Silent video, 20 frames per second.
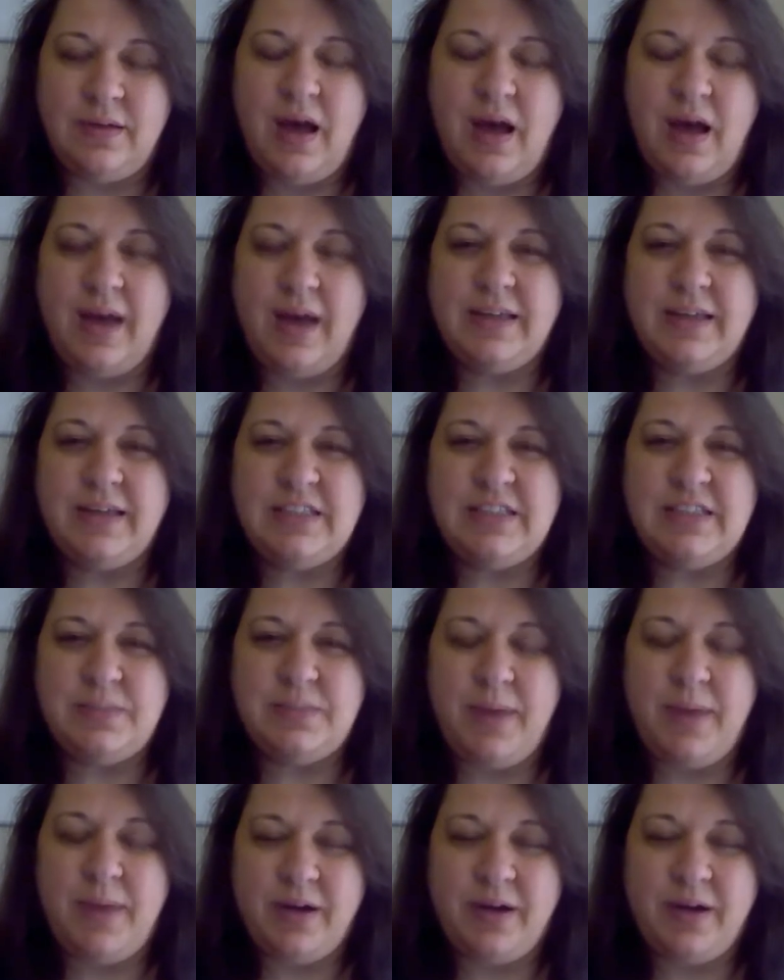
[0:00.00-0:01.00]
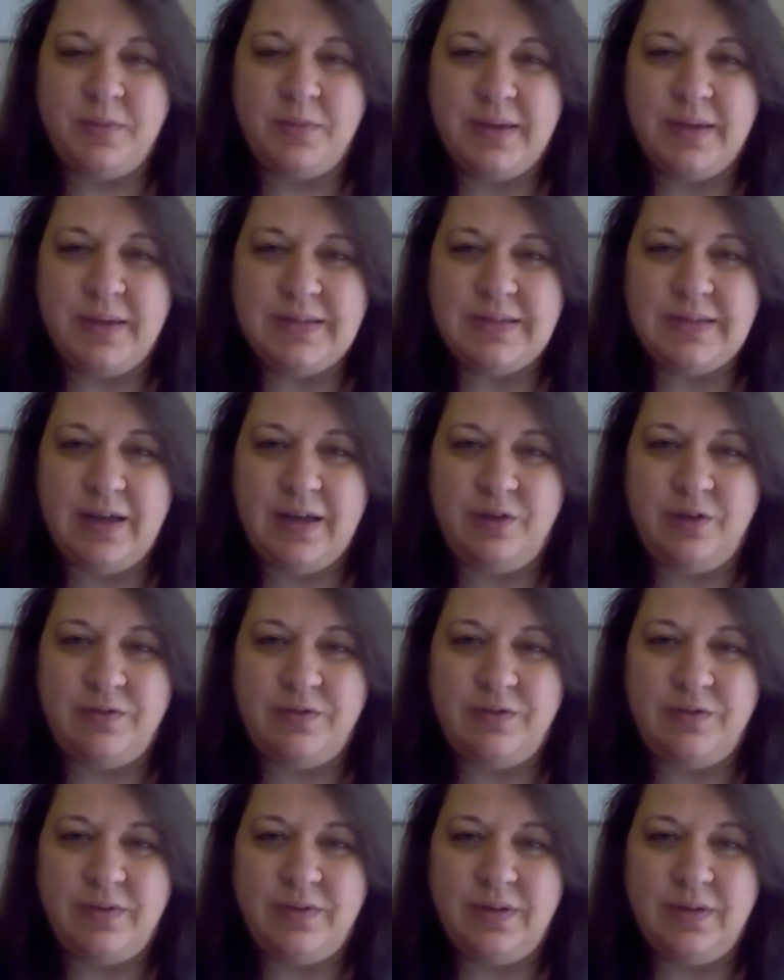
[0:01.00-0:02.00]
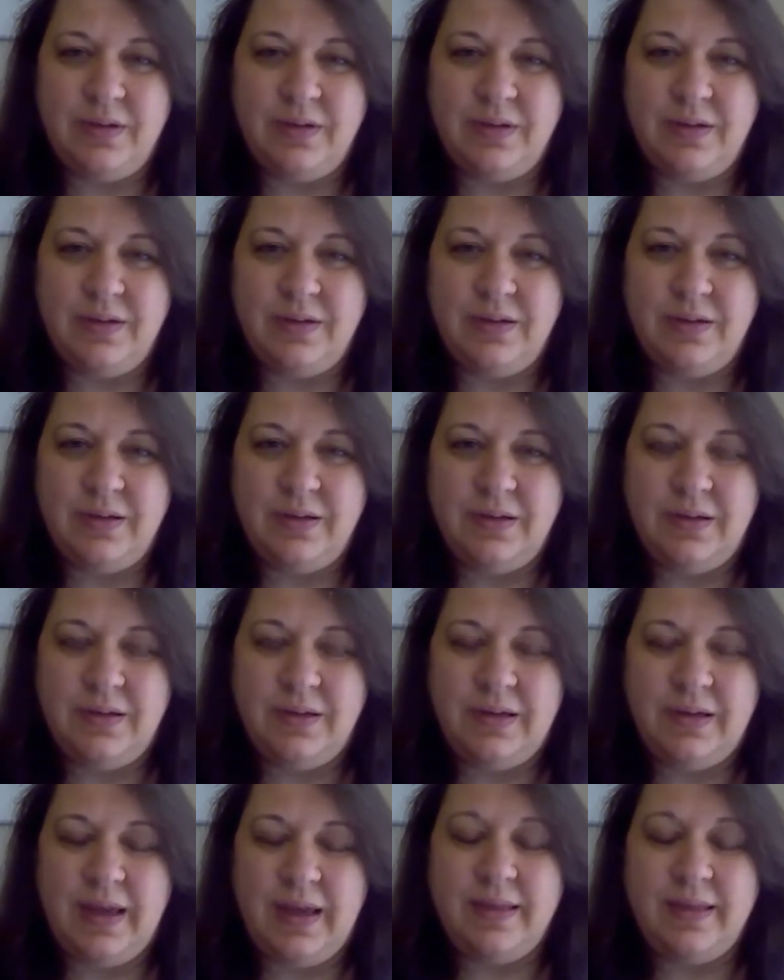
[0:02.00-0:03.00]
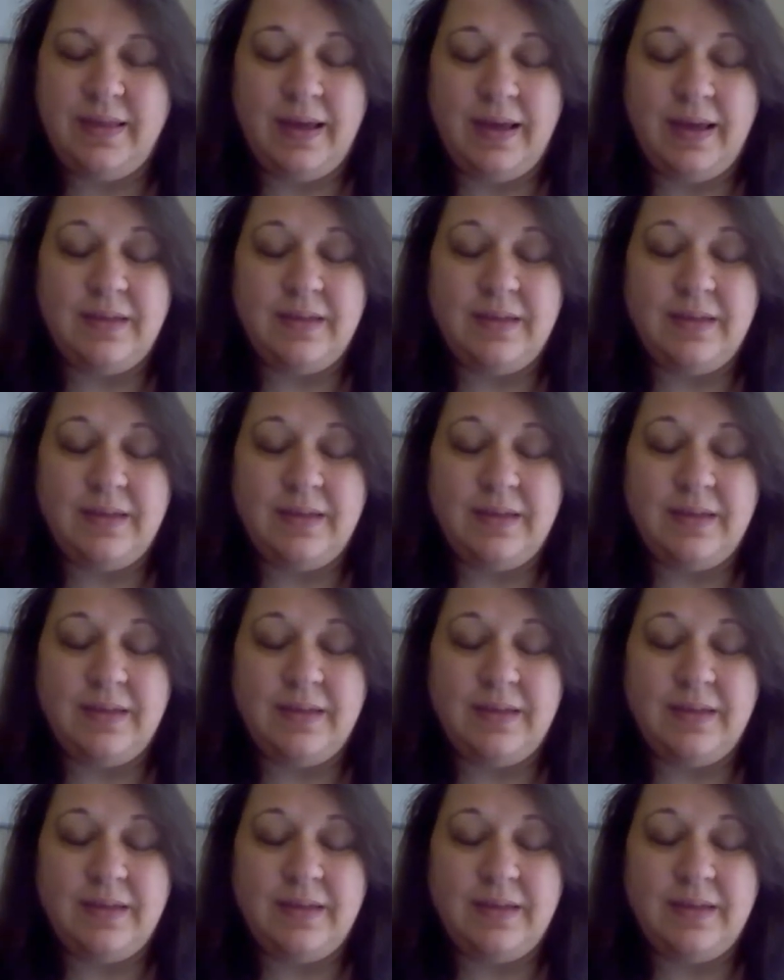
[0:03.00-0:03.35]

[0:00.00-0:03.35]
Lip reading: I inspire myself. And that